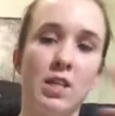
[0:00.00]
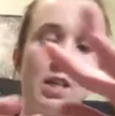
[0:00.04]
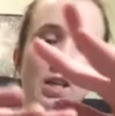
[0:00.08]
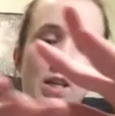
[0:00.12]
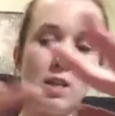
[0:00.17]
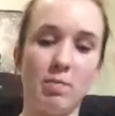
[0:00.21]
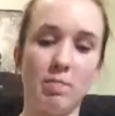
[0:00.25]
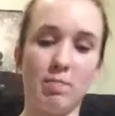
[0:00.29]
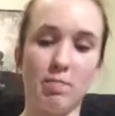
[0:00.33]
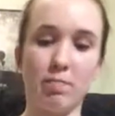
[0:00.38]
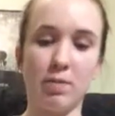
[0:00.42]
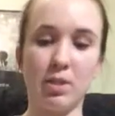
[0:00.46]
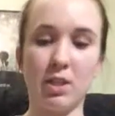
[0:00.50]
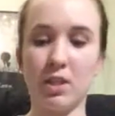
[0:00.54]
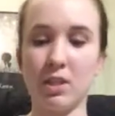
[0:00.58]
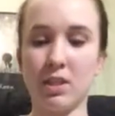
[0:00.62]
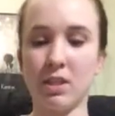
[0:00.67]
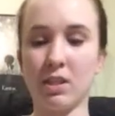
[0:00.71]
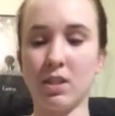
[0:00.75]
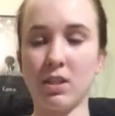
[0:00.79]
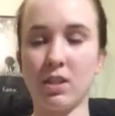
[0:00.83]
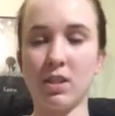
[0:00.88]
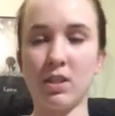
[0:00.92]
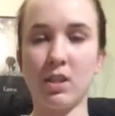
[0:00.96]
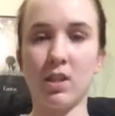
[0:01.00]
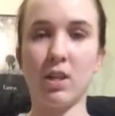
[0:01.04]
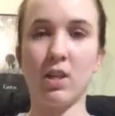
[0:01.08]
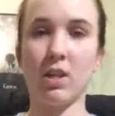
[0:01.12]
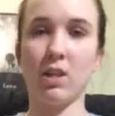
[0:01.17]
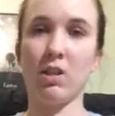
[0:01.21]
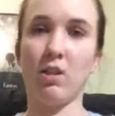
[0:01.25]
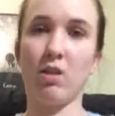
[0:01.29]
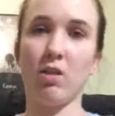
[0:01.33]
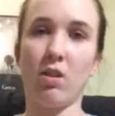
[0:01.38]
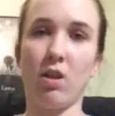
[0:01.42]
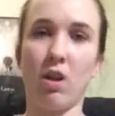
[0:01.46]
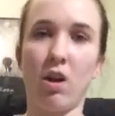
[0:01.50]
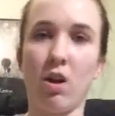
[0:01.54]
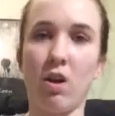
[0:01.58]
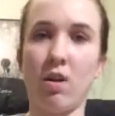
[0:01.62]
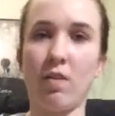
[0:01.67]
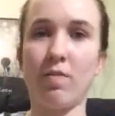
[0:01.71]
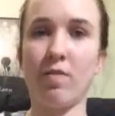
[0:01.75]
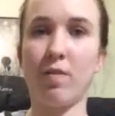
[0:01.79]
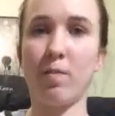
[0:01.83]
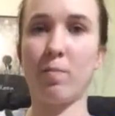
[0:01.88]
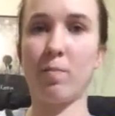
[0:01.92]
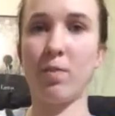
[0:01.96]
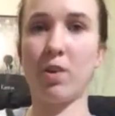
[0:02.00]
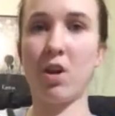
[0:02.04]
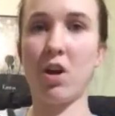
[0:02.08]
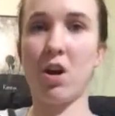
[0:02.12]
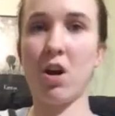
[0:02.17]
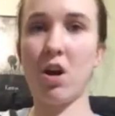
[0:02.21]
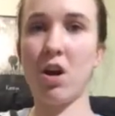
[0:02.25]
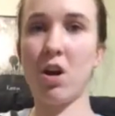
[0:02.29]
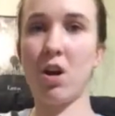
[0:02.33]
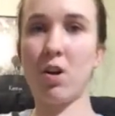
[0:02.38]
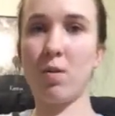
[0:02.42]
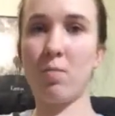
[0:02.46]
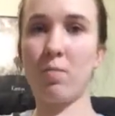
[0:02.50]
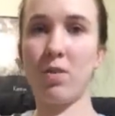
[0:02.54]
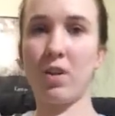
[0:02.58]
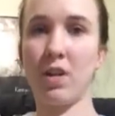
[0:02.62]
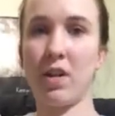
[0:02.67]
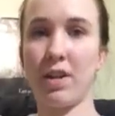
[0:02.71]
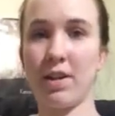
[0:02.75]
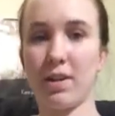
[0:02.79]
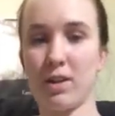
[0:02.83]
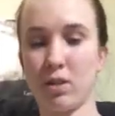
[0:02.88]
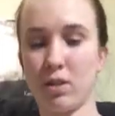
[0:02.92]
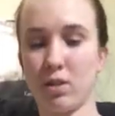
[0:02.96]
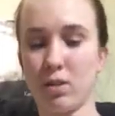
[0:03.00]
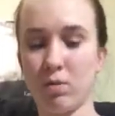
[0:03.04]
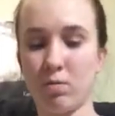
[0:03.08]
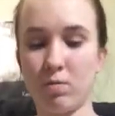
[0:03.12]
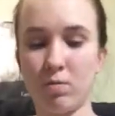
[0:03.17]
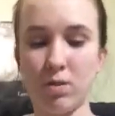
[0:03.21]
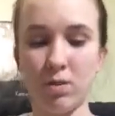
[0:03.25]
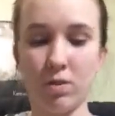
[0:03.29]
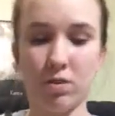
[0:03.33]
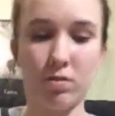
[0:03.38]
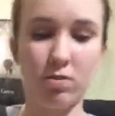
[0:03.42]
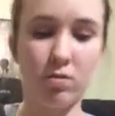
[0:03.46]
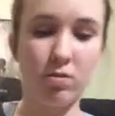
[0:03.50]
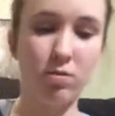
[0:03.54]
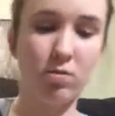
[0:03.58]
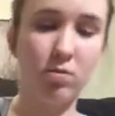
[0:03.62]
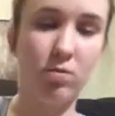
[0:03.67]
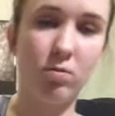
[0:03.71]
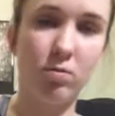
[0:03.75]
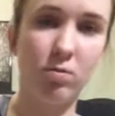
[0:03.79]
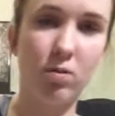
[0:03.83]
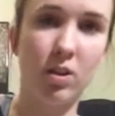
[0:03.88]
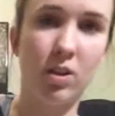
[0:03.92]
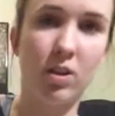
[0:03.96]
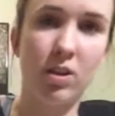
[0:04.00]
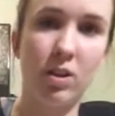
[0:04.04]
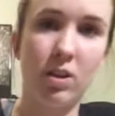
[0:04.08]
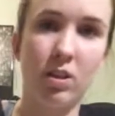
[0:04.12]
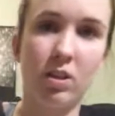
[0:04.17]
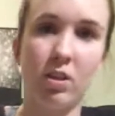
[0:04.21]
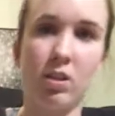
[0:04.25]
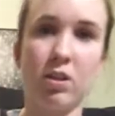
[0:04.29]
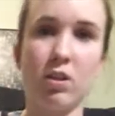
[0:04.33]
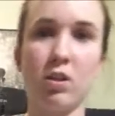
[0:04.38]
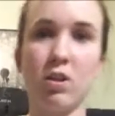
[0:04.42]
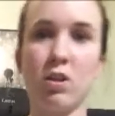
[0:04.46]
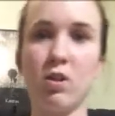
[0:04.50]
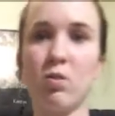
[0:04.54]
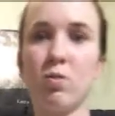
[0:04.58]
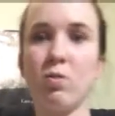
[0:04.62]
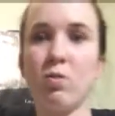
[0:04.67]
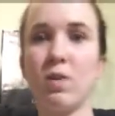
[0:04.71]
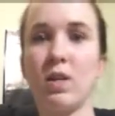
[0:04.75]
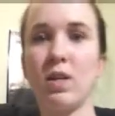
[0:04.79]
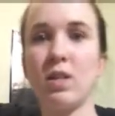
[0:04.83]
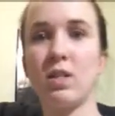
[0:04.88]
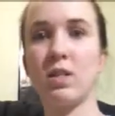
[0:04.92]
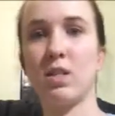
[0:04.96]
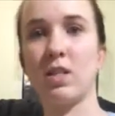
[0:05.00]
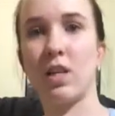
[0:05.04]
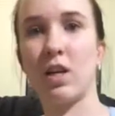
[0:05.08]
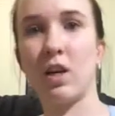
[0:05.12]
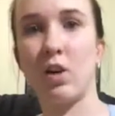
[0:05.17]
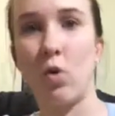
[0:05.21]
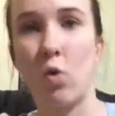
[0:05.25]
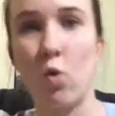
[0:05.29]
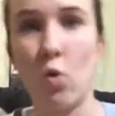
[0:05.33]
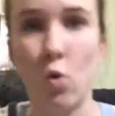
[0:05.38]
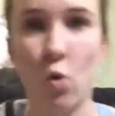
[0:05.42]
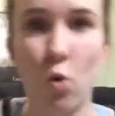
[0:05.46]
a big lava blob, like going through the US, like